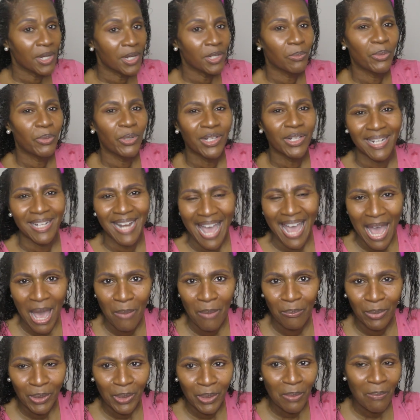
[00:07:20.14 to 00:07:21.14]
to put an
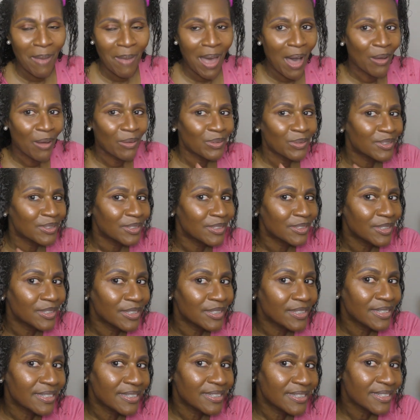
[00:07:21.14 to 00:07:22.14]
ample amount
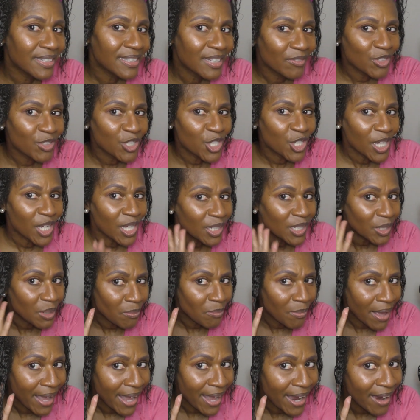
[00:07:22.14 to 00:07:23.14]
of gel on
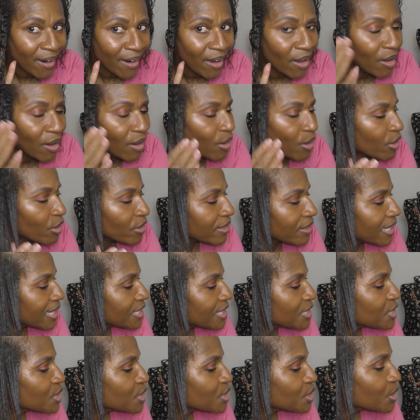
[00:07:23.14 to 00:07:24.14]
my hair. Oh, that
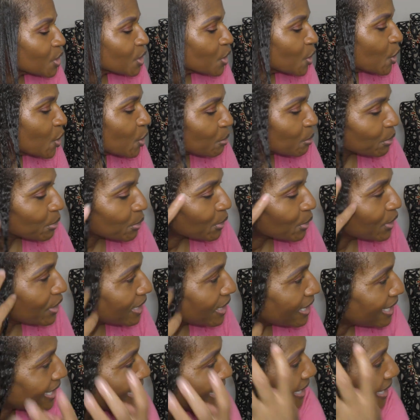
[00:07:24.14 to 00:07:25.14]
is so
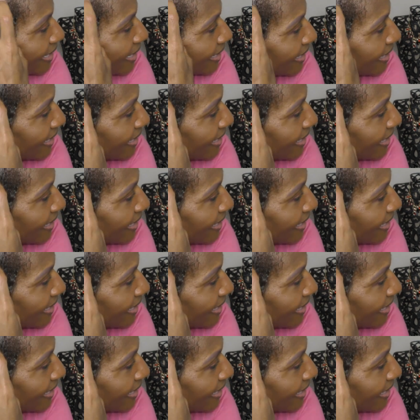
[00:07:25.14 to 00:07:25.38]
pretty.